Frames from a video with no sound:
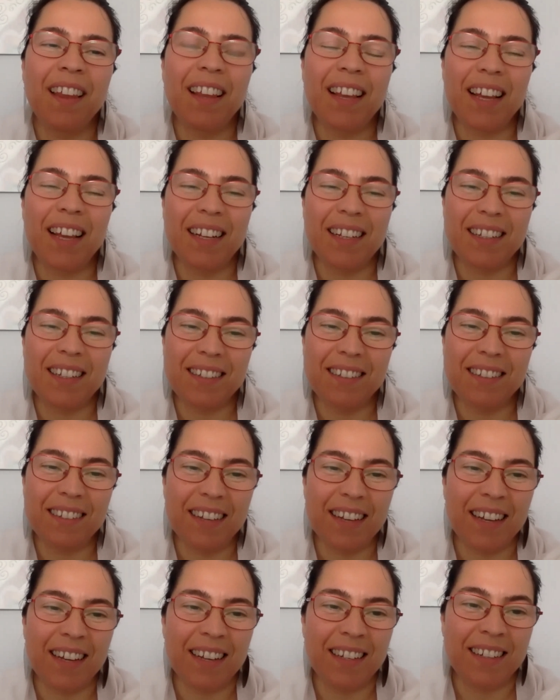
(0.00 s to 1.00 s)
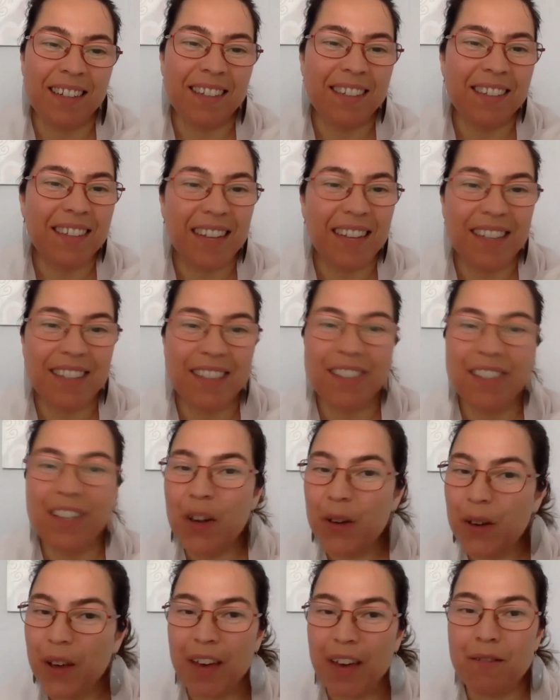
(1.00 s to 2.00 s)
and says,
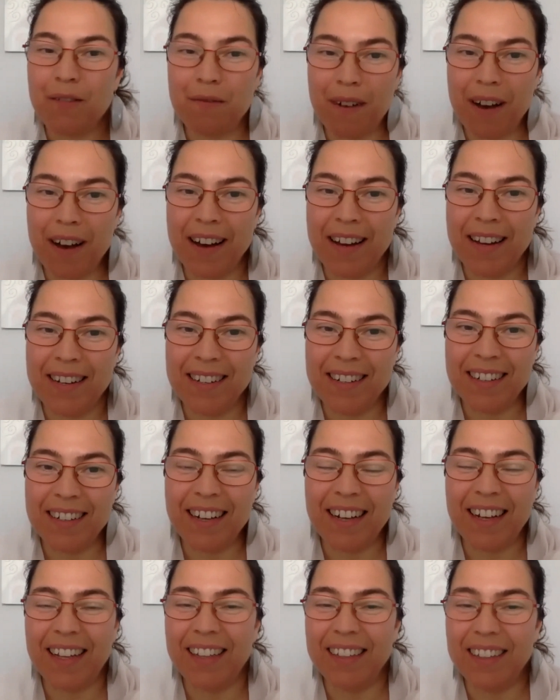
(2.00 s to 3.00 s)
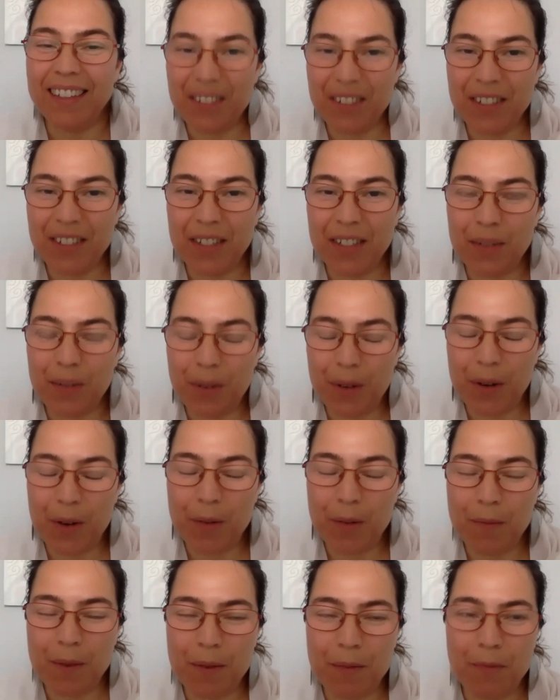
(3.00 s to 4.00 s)
okay, fine, I'll do this
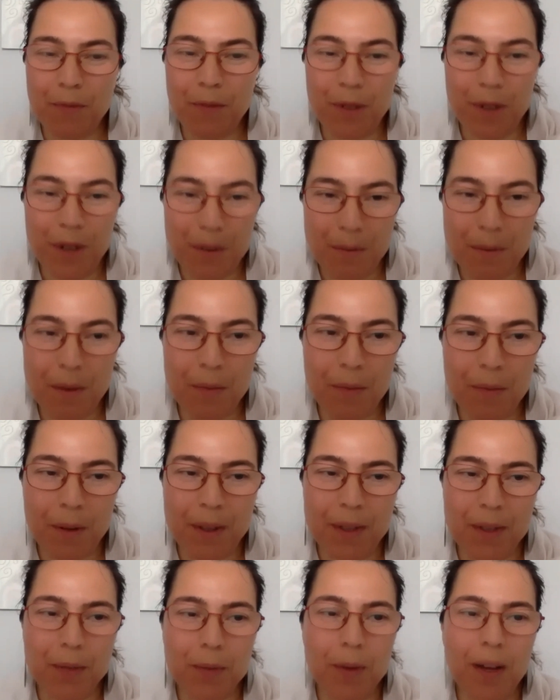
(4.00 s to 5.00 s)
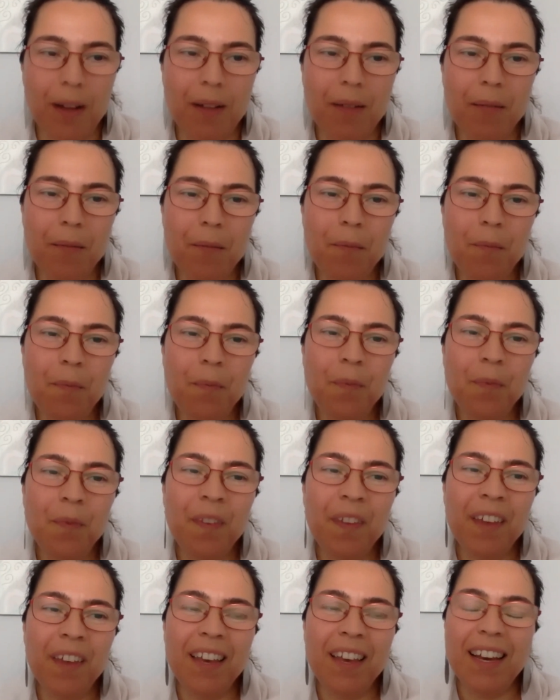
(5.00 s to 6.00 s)
for the people as well.
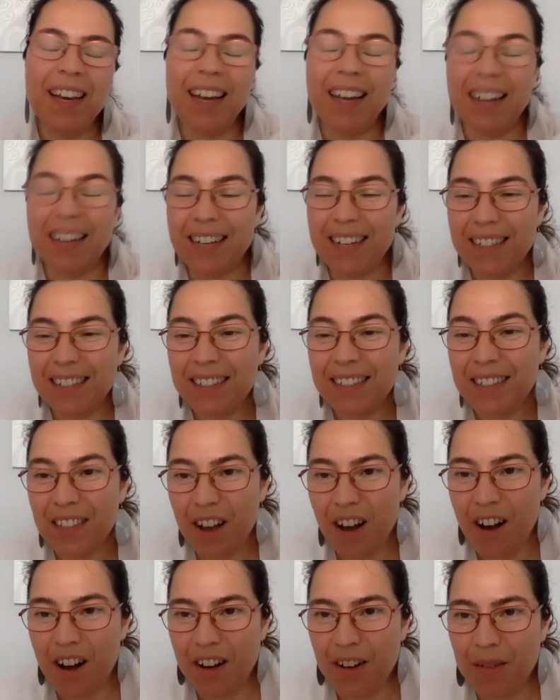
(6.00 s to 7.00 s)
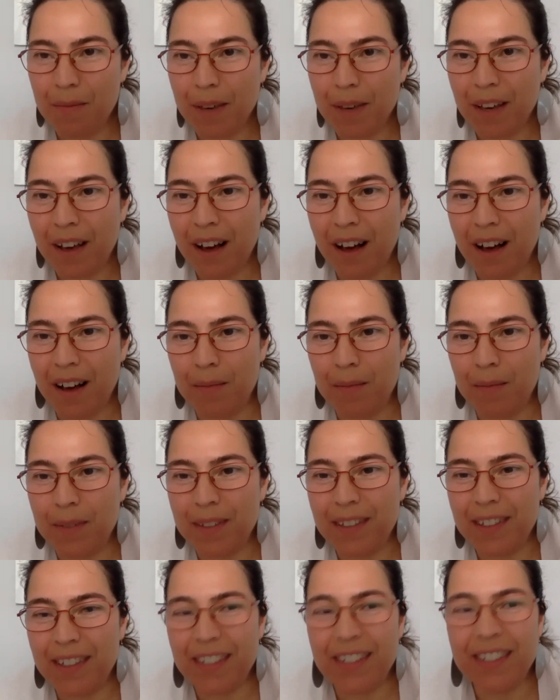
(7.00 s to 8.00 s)
And this song becomes
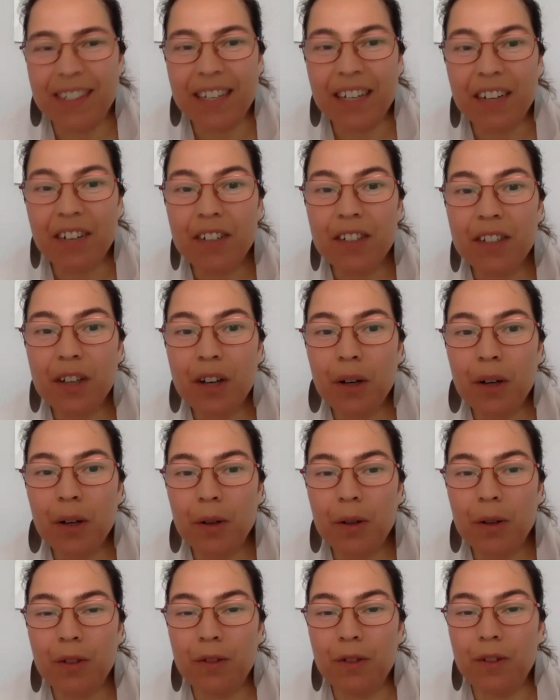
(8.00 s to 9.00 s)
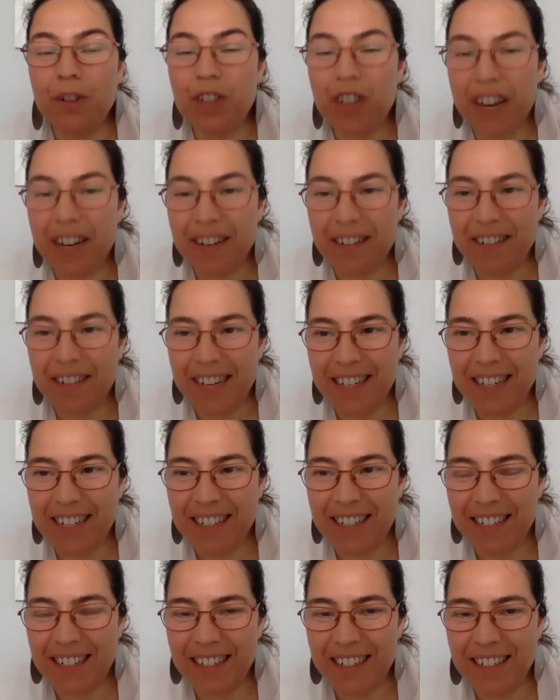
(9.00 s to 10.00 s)
a secret code for
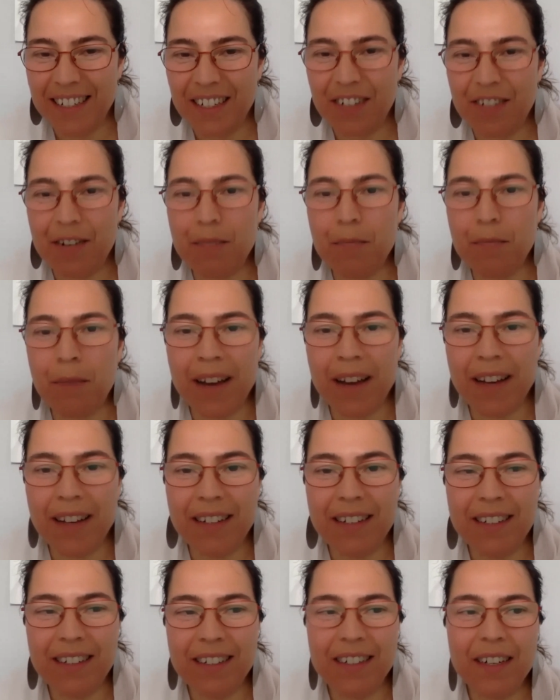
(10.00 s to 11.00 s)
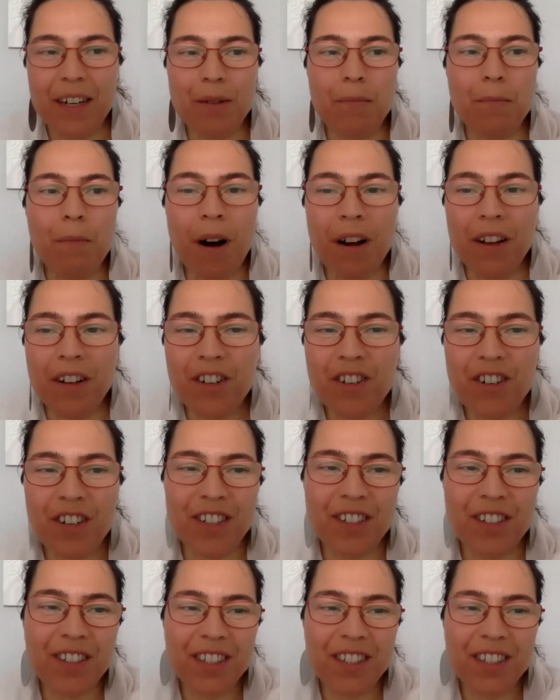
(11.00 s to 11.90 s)
generation, a reminder, a mantra to